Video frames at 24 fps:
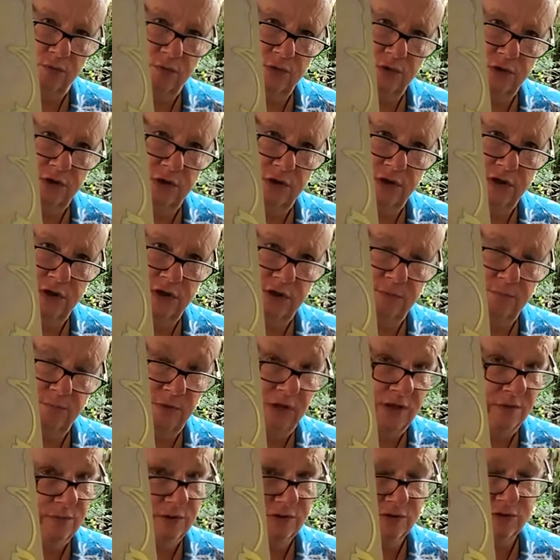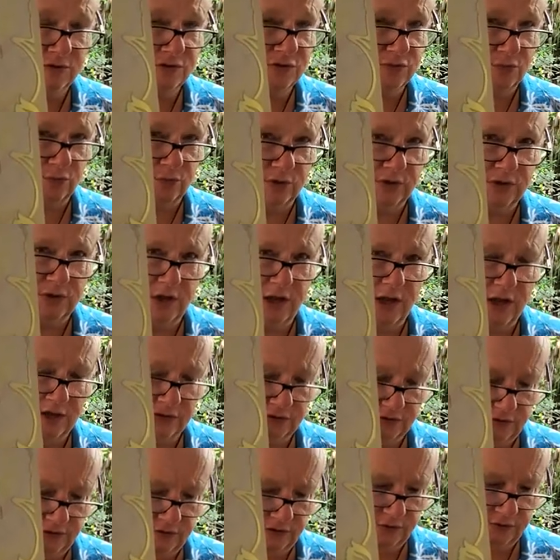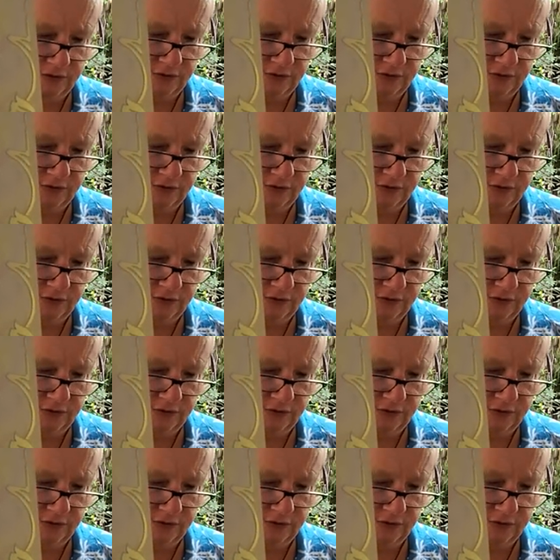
really maybe just realizing